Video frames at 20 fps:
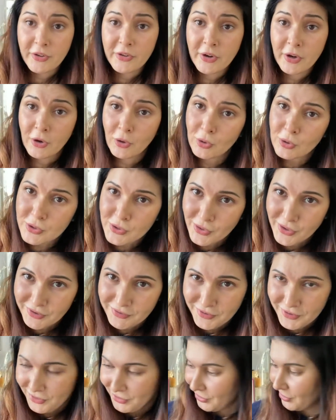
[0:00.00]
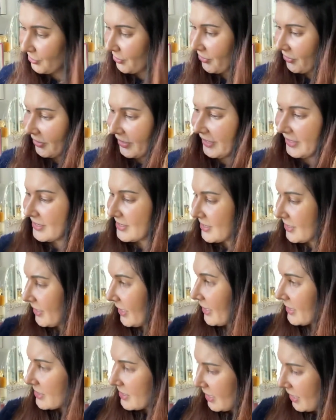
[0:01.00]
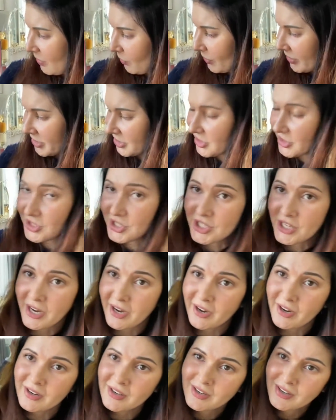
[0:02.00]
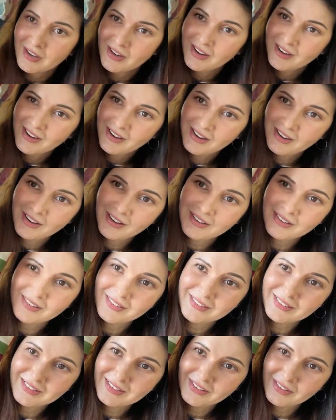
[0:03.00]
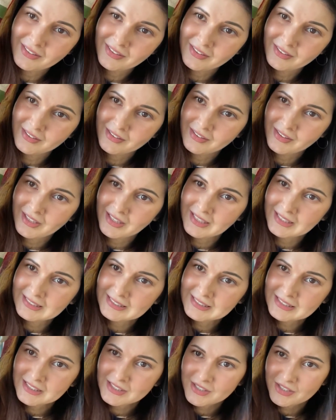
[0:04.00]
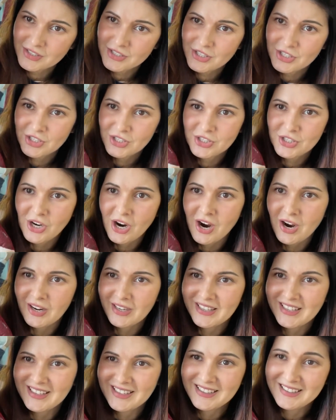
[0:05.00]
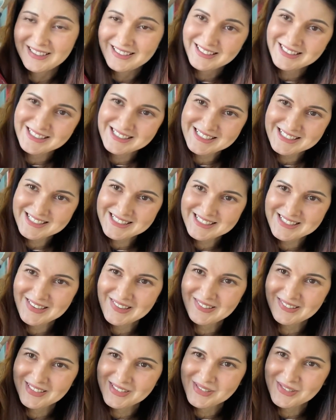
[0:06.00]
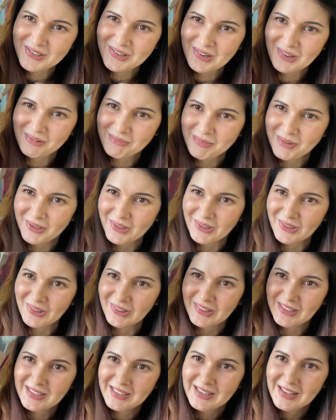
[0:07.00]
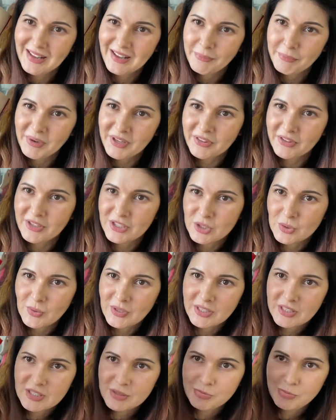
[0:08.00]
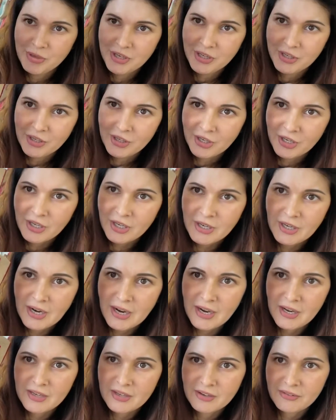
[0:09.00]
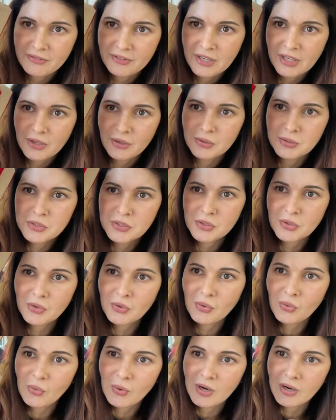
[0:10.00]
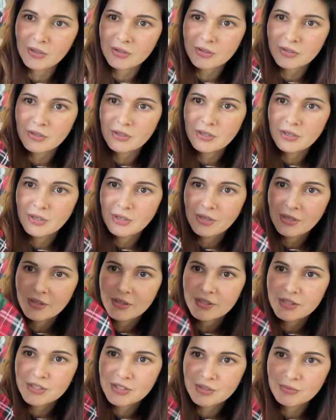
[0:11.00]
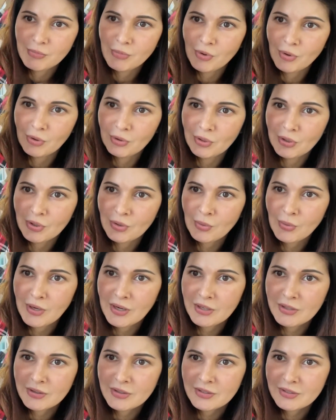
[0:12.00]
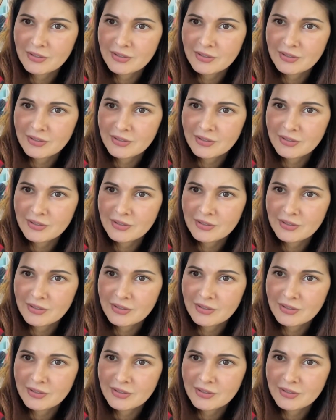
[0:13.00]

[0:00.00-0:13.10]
There are also a few things that I wanted to share. This stocking is so adorable. But this one is bigger, and I've got also one smaller one.